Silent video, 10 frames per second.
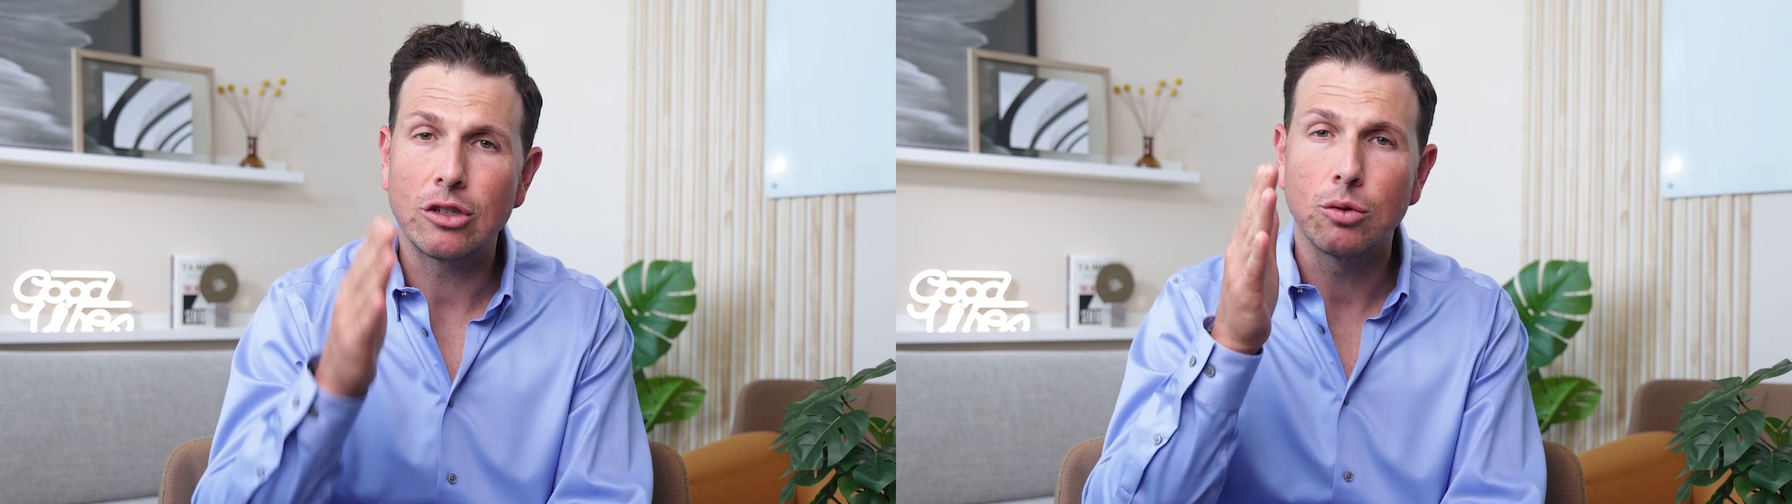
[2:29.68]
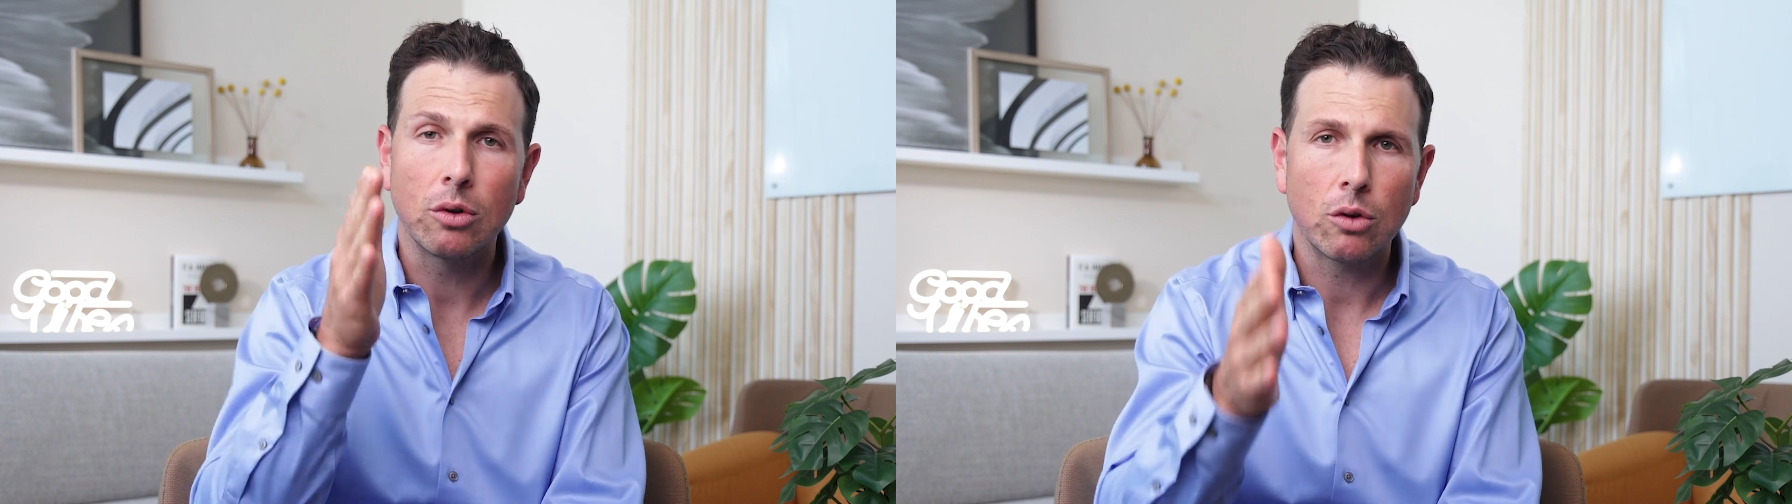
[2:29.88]

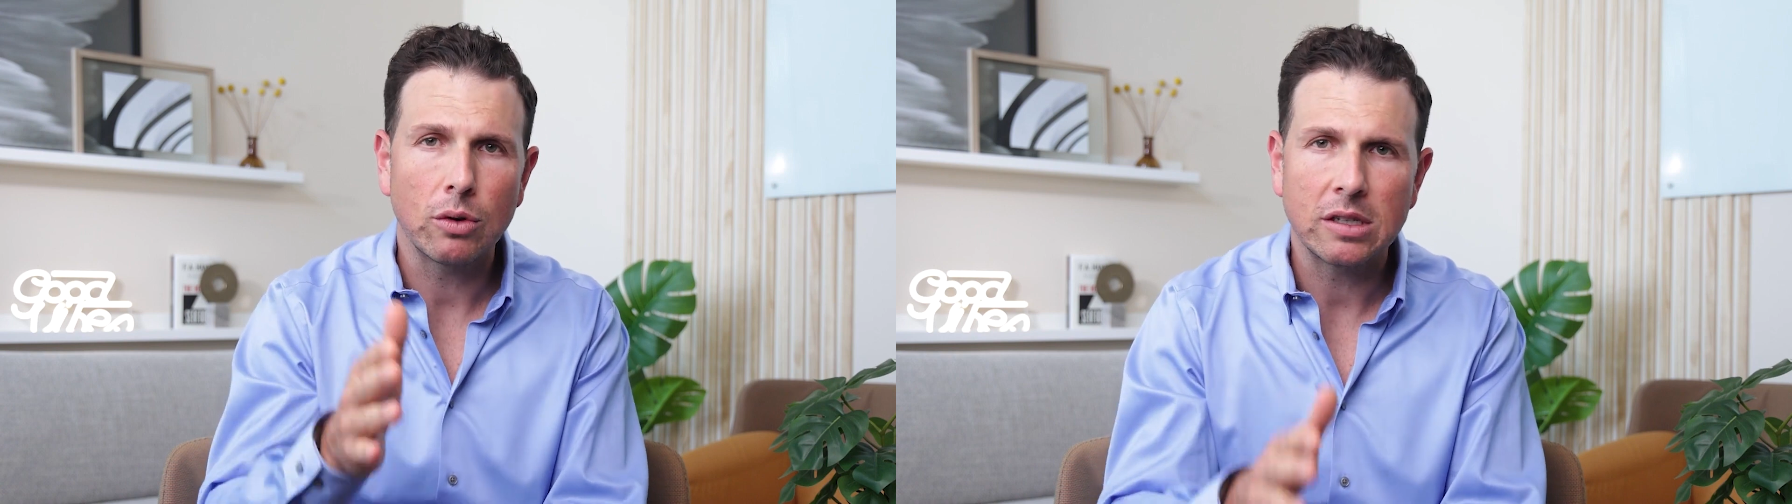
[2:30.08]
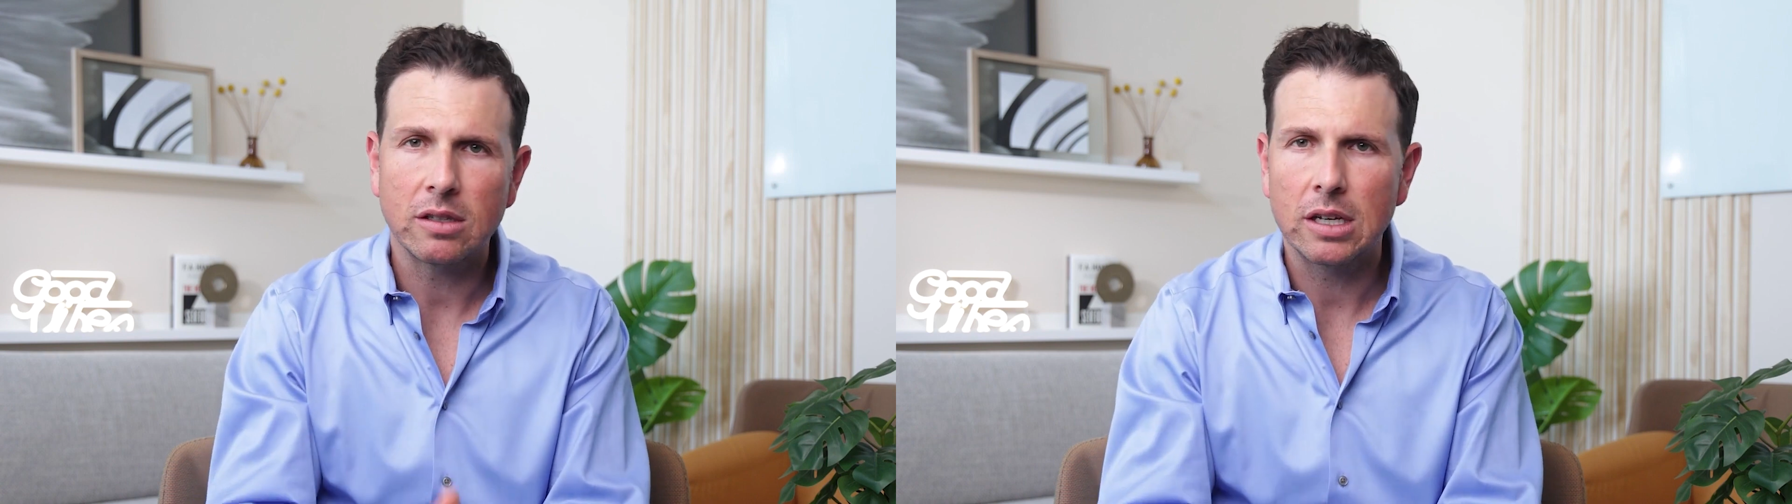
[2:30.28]
to
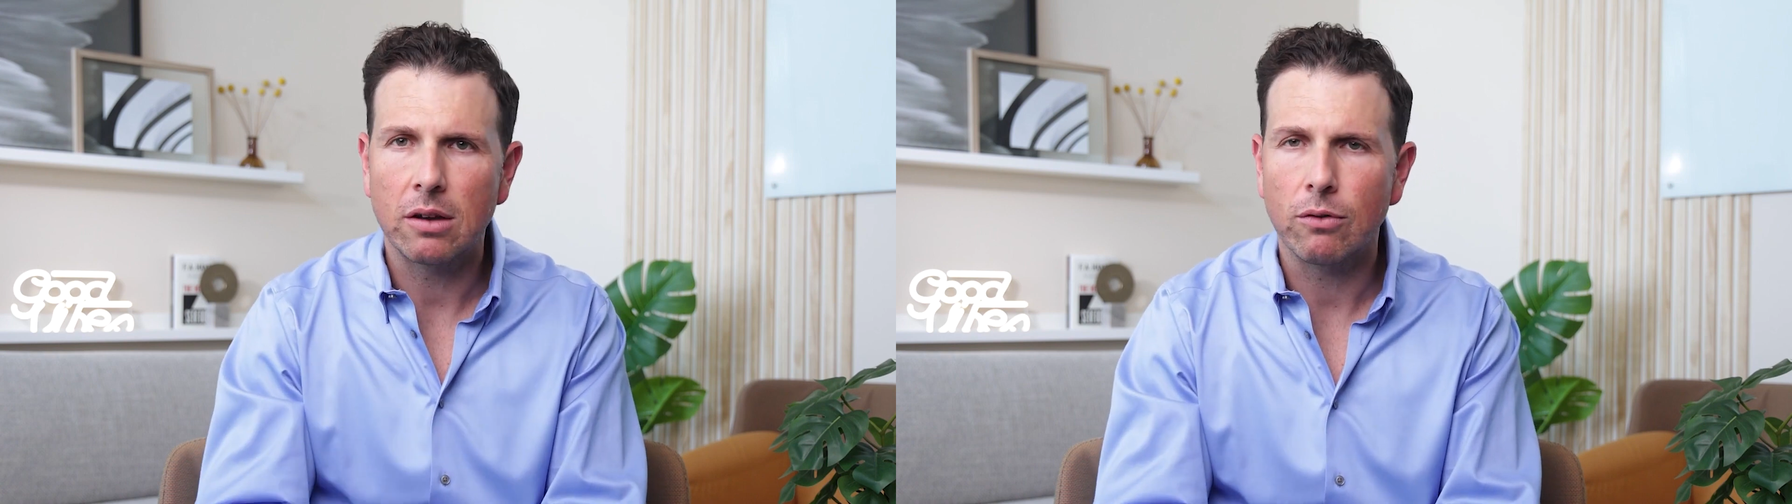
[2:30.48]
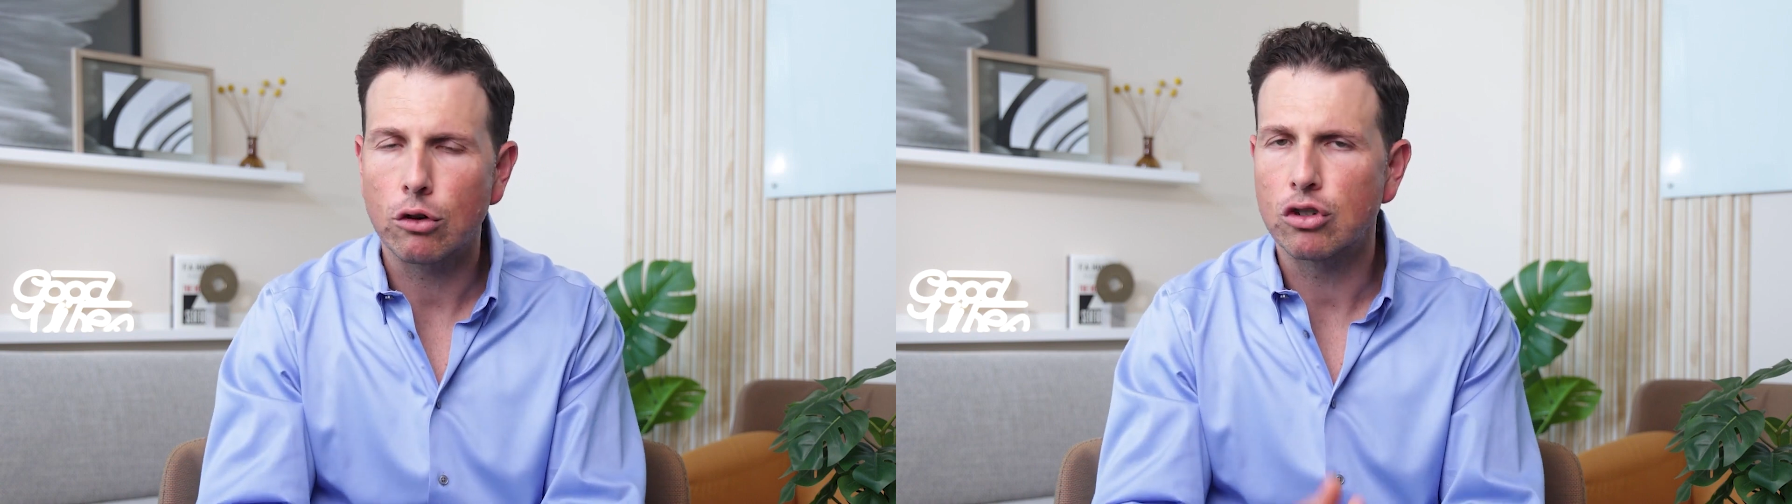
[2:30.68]
increase lead
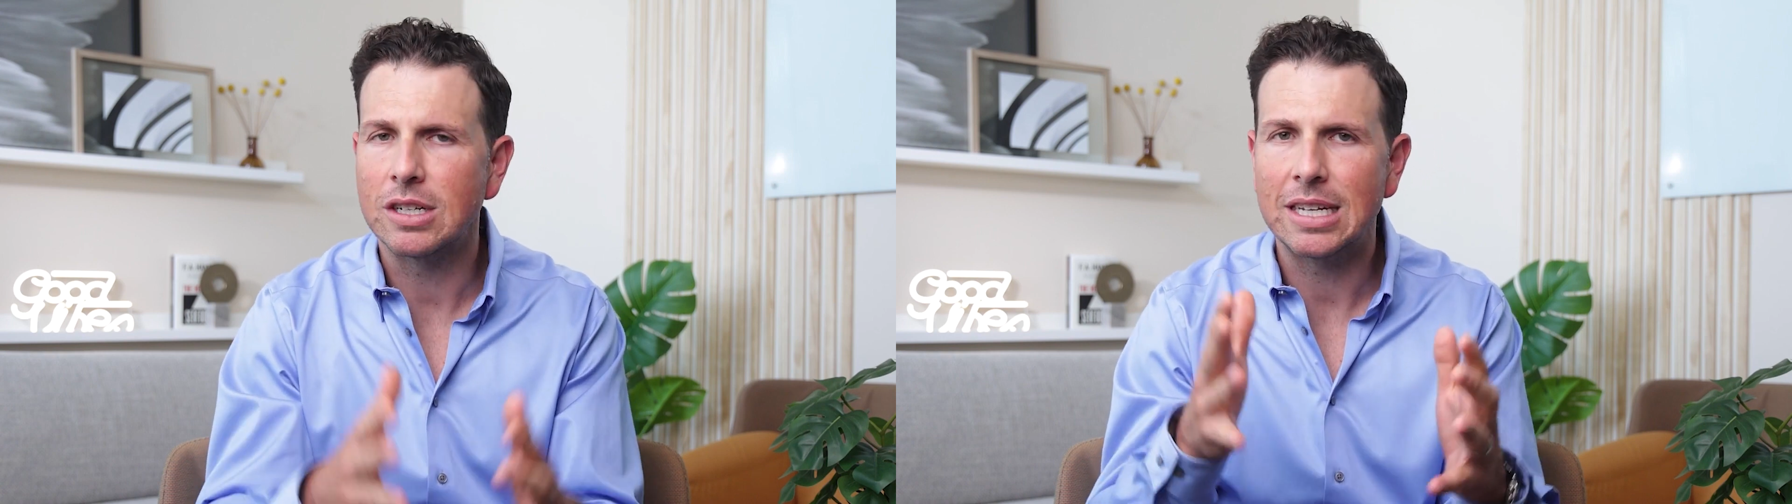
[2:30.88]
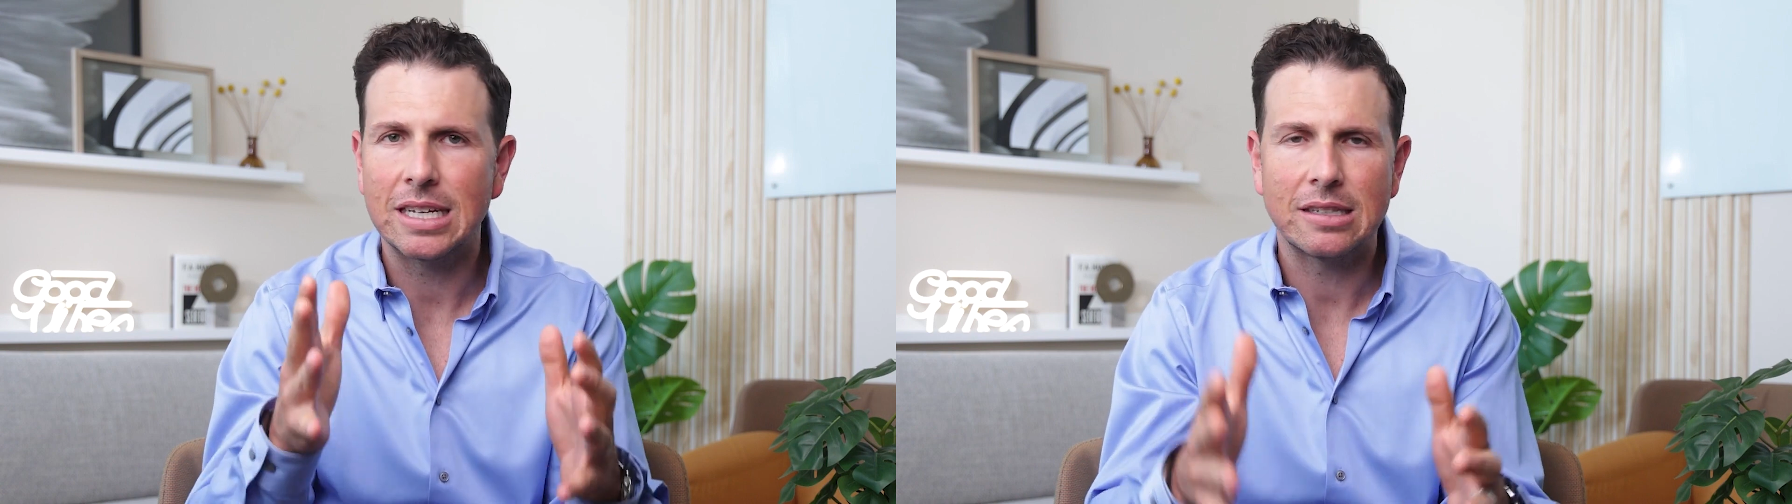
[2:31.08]

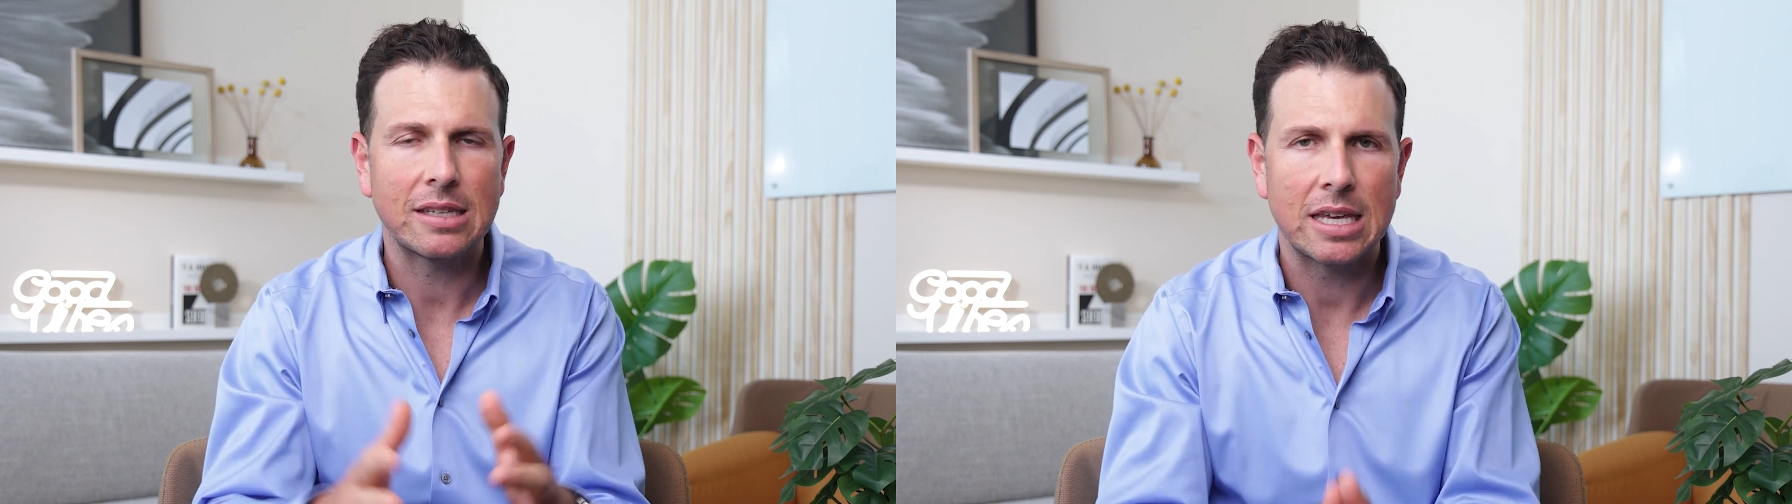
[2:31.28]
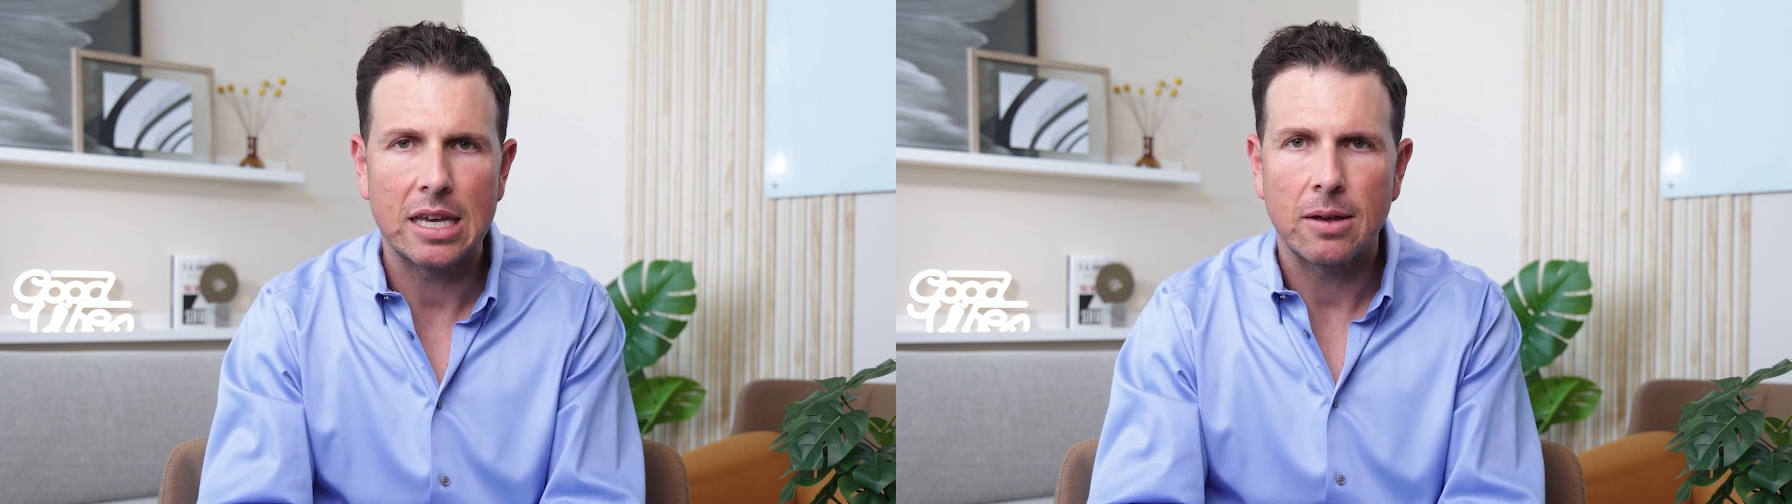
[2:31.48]
conversion is
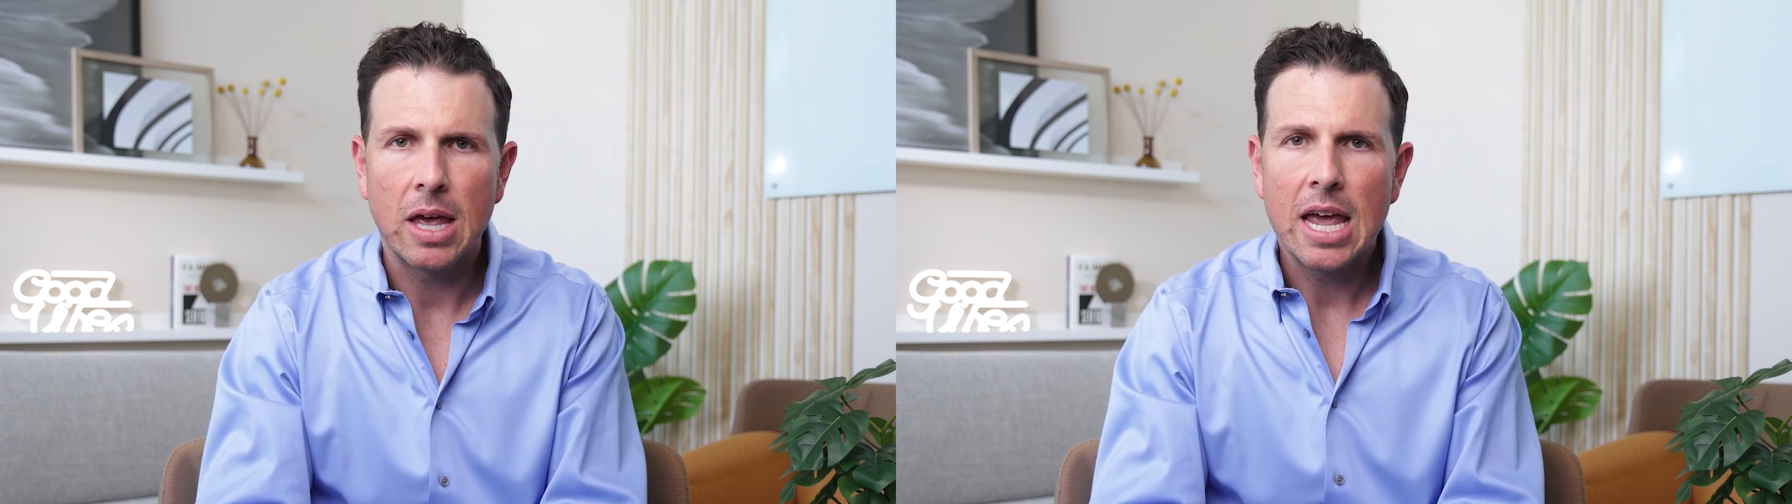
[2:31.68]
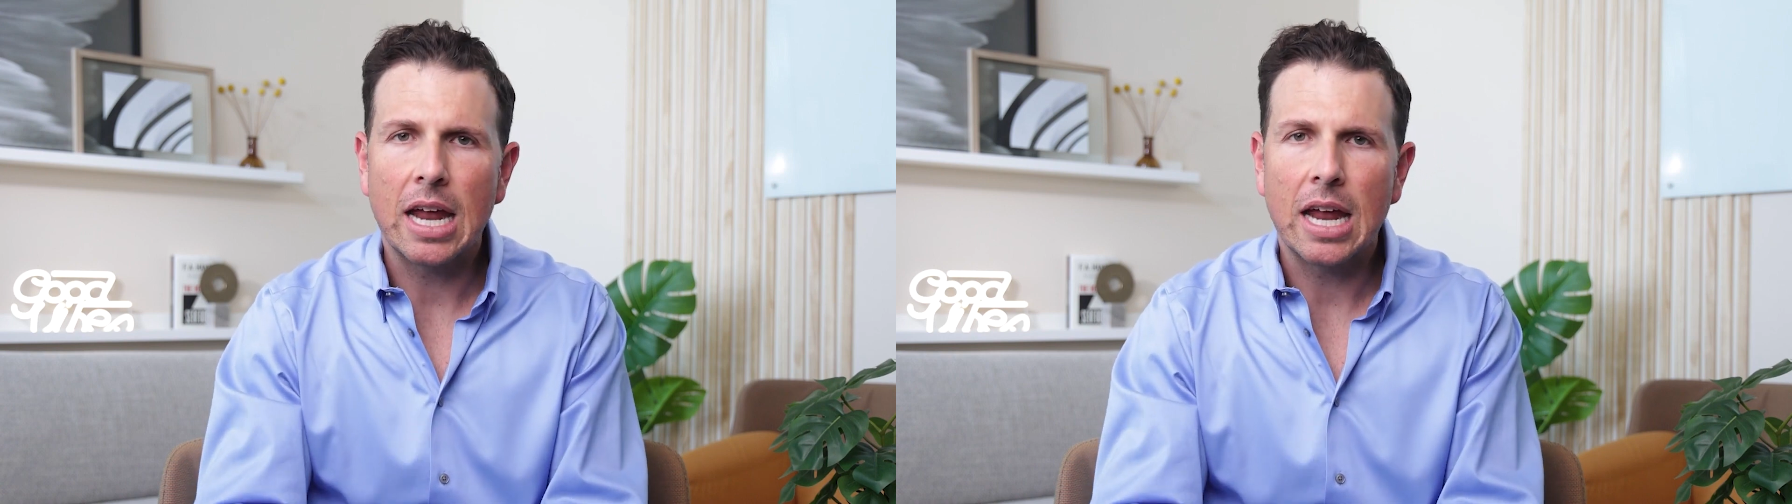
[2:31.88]
key,